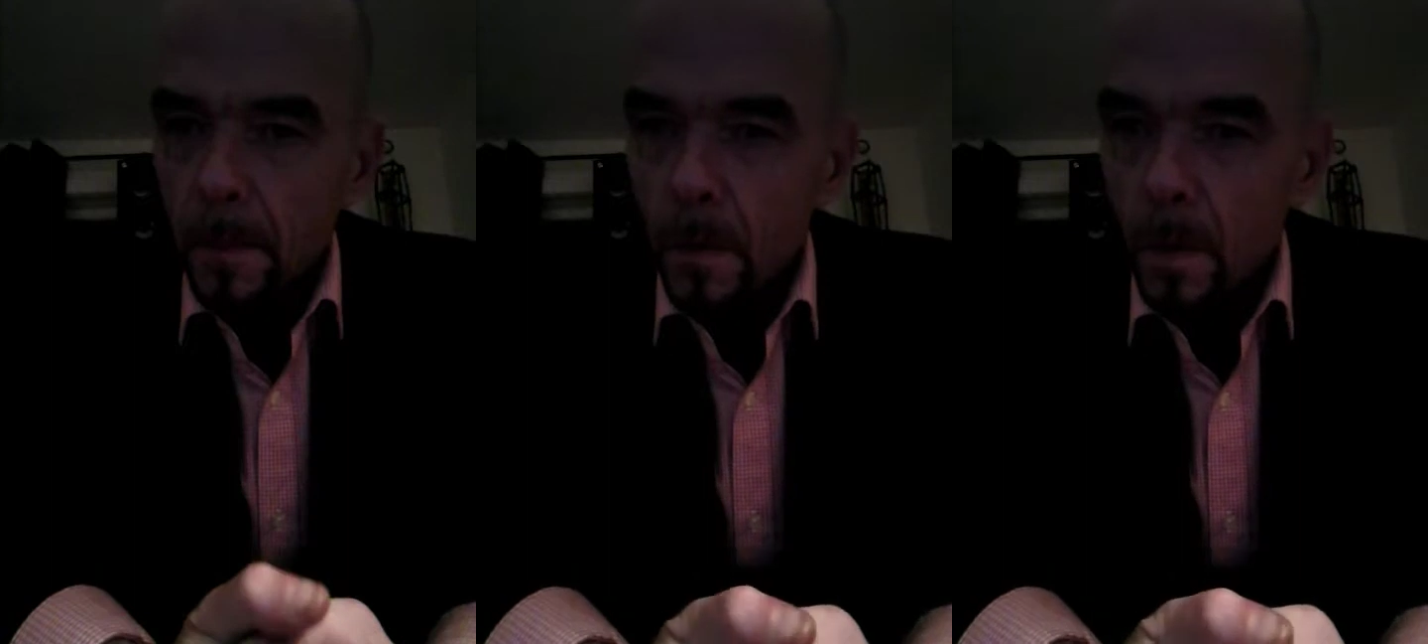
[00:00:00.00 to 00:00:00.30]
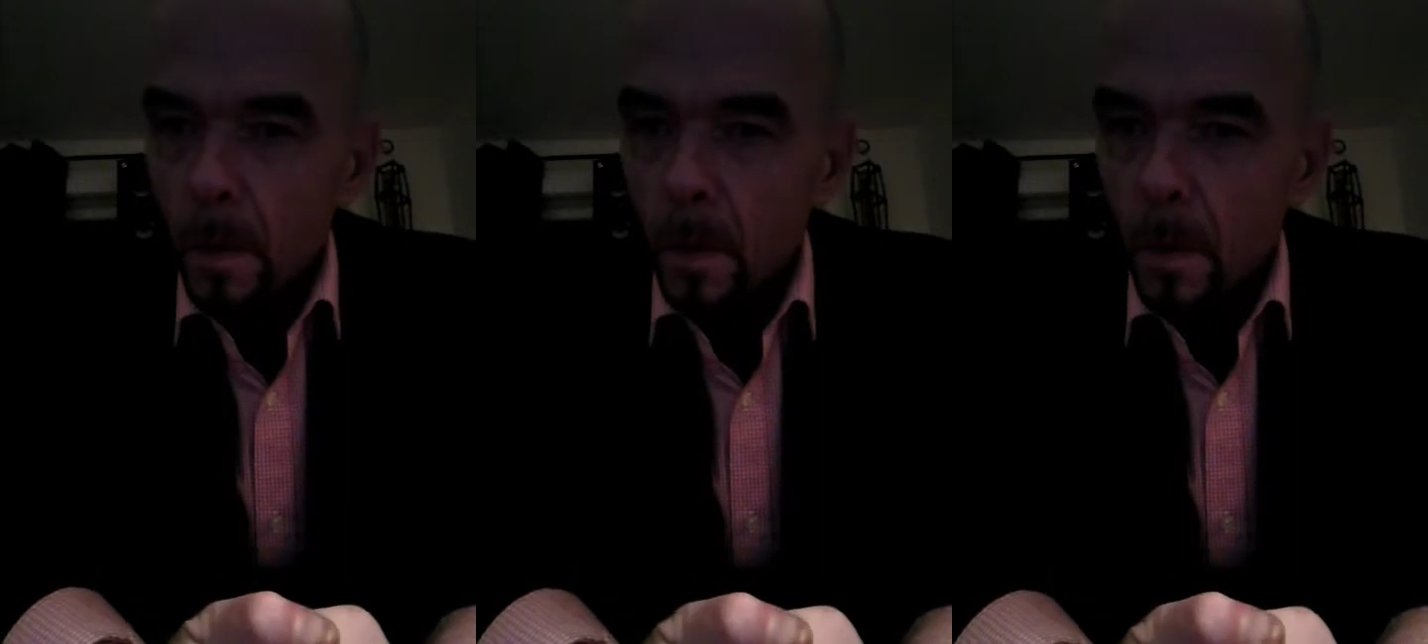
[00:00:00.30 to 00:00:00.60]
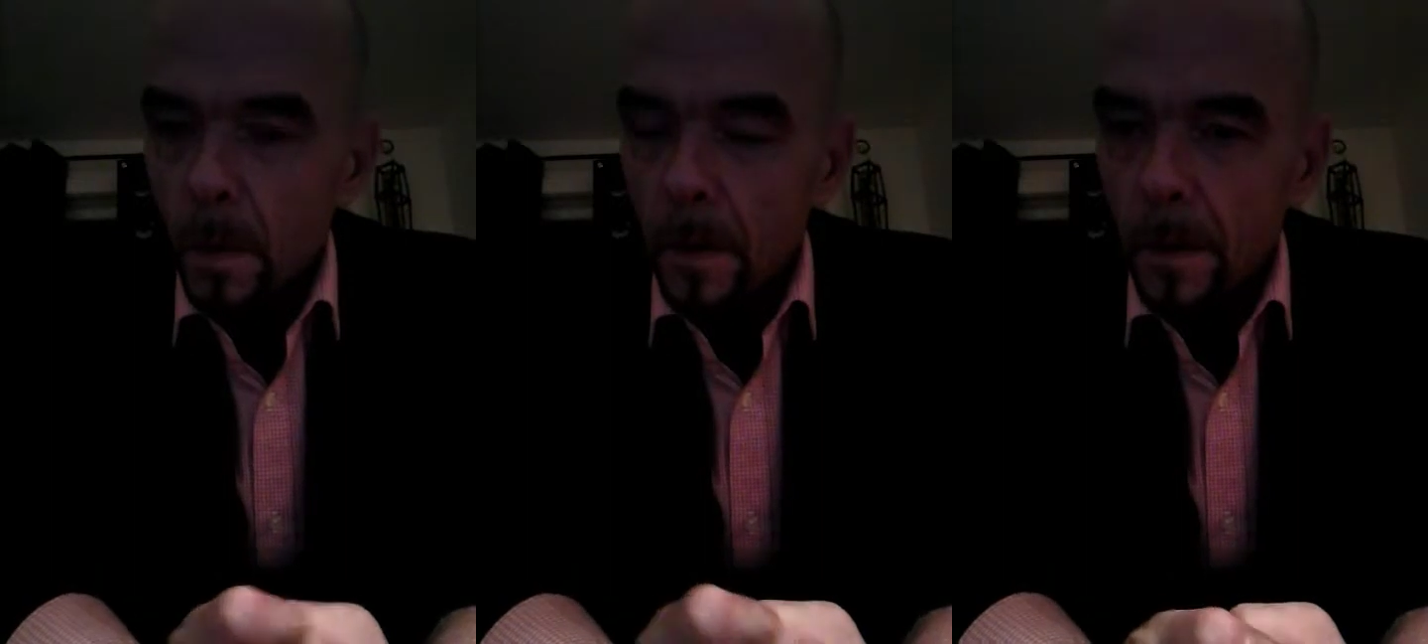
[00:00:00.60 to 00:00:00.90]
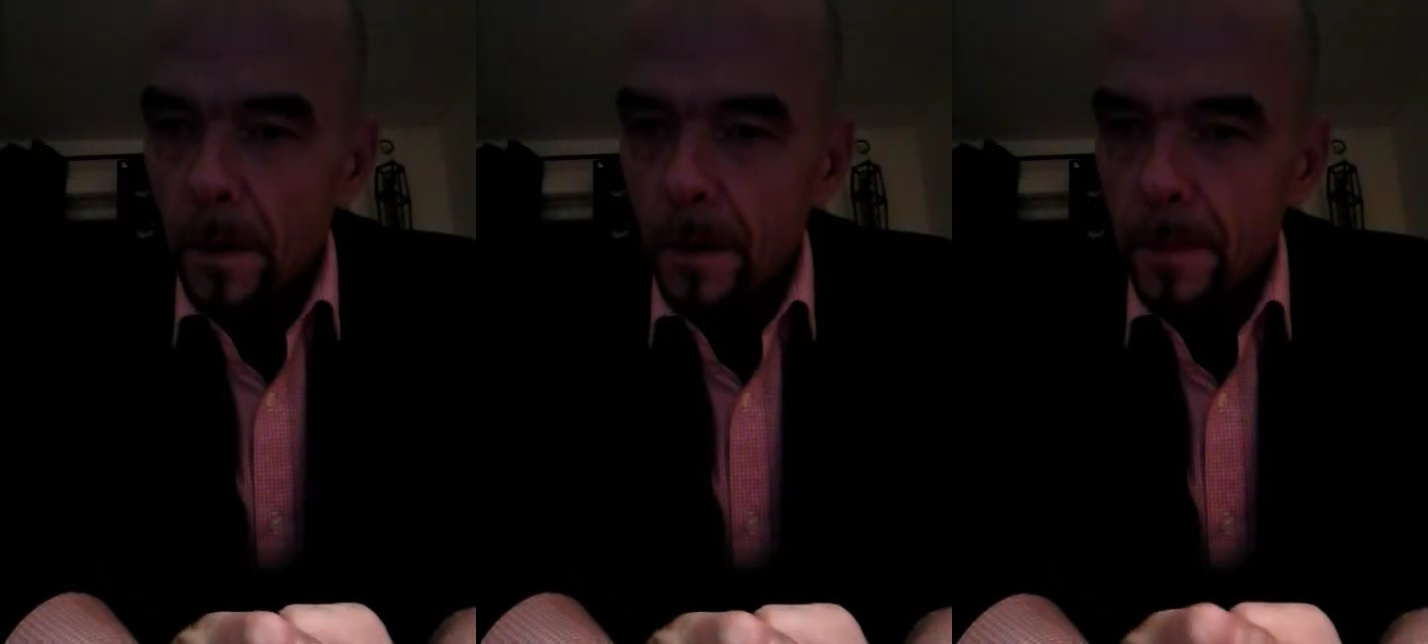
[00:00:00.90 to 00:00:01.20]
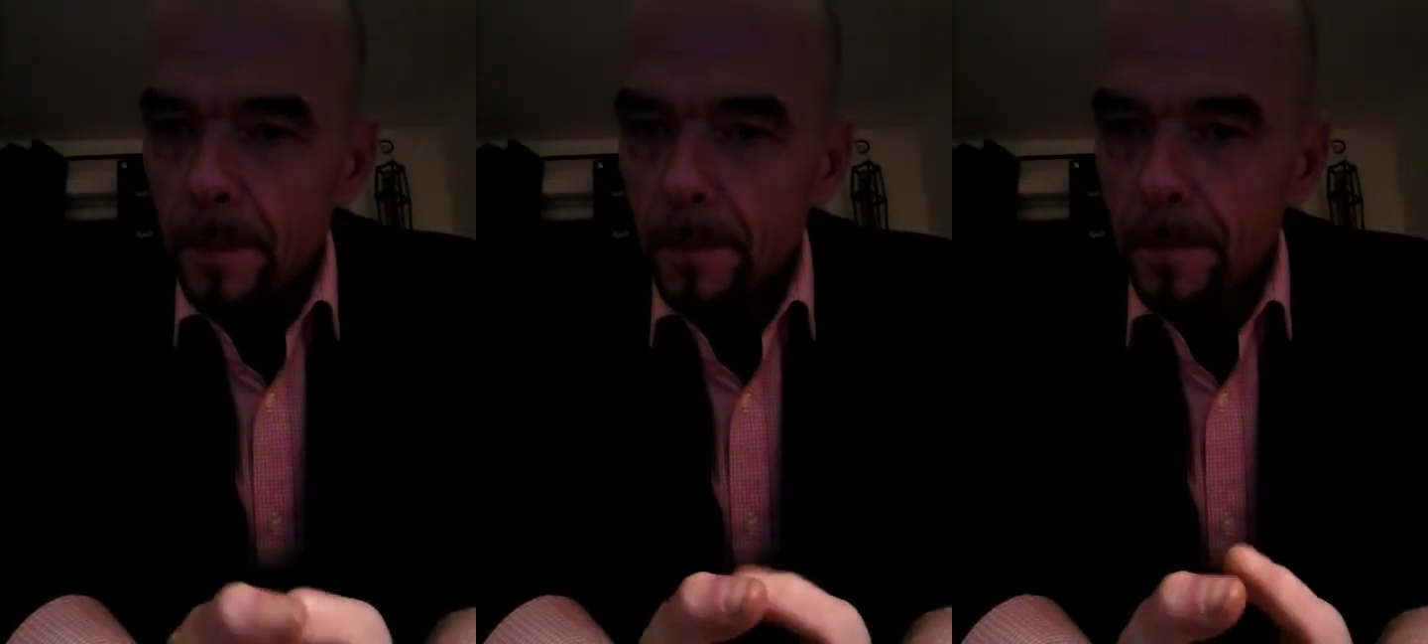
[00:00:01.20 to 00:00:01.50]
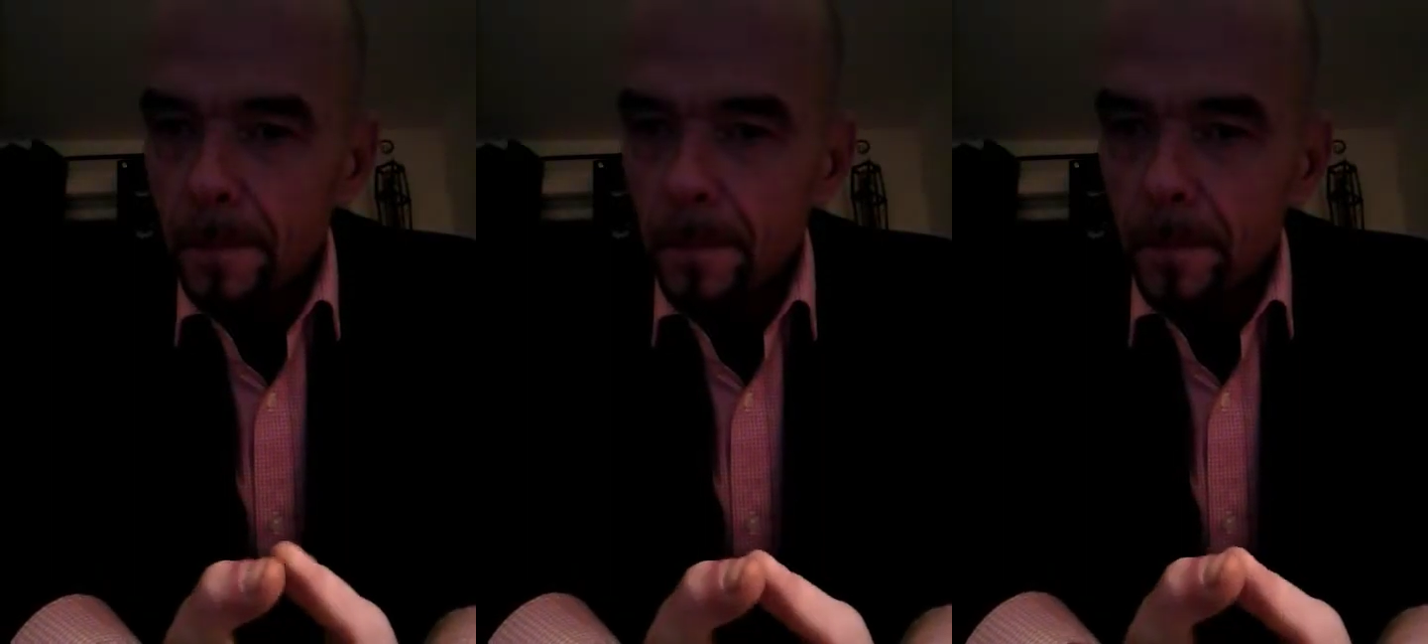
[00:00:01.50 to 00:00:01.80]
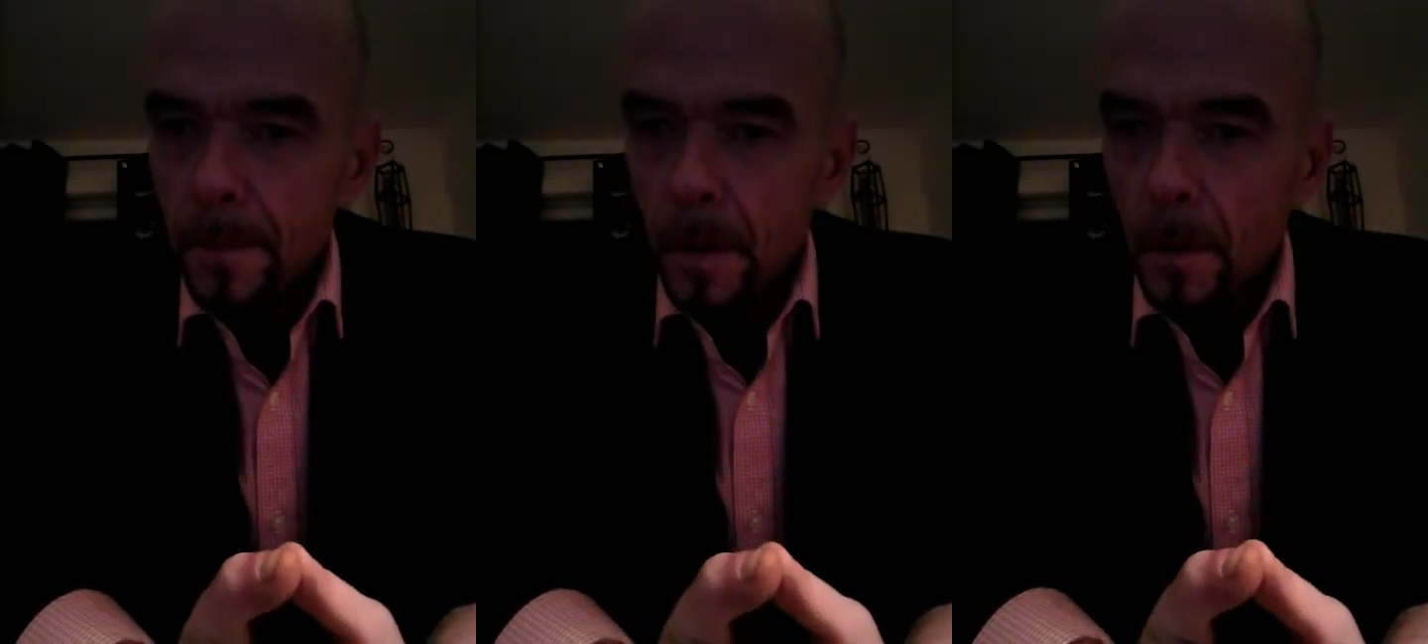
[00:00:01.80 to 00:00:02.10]
or,
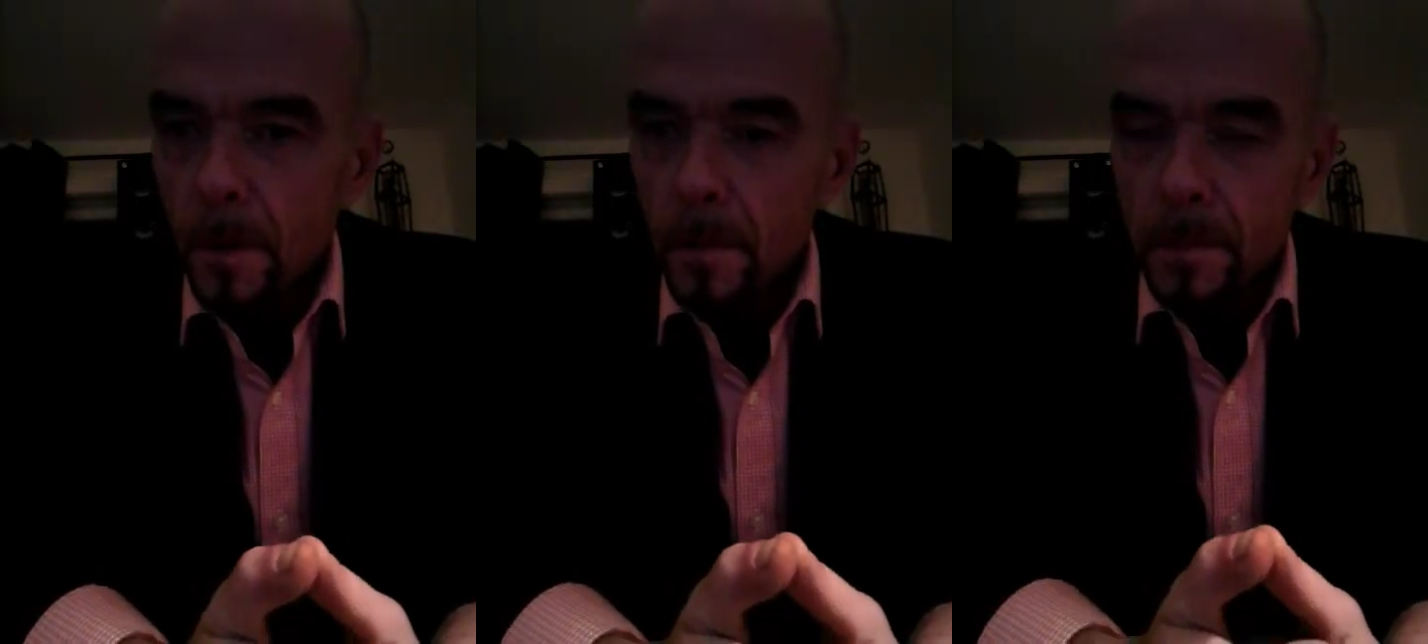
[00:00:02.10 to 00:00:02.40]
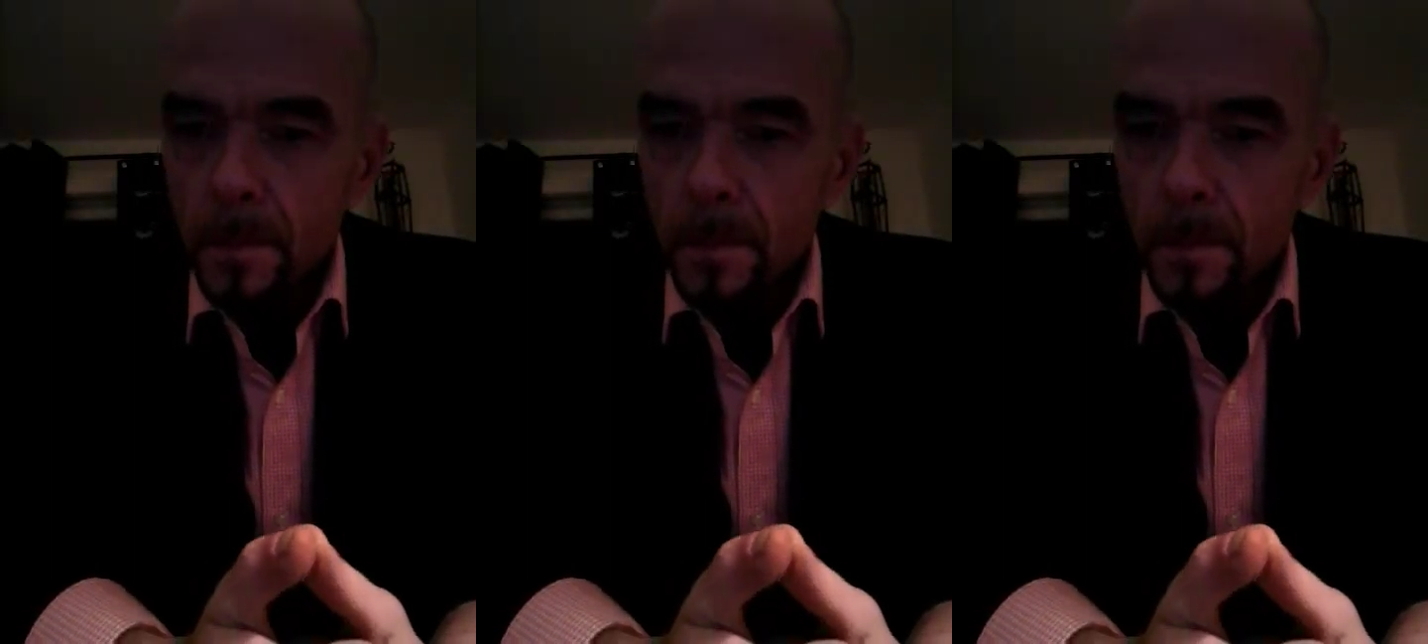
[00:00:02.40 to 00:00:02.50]
you know,